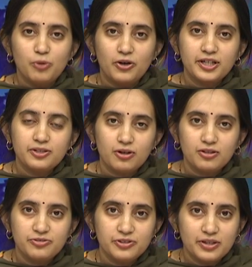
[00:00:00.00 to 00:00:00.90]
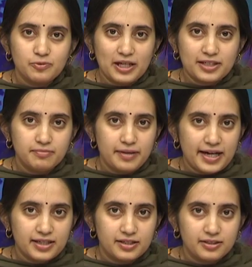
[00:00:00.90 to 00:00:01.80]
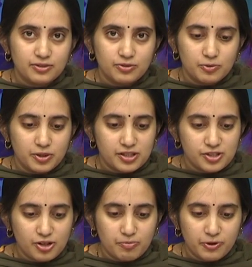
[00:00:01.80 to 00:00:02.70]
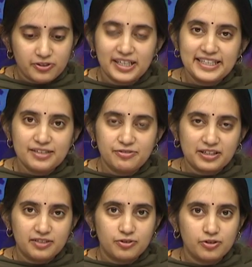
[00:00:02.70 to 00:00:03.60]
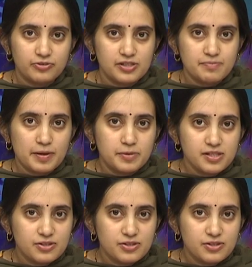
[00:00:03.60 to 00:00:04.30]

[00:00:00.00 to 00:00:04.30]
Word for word: morning to all of you and welcome back to the workshop on writing effective conference papers.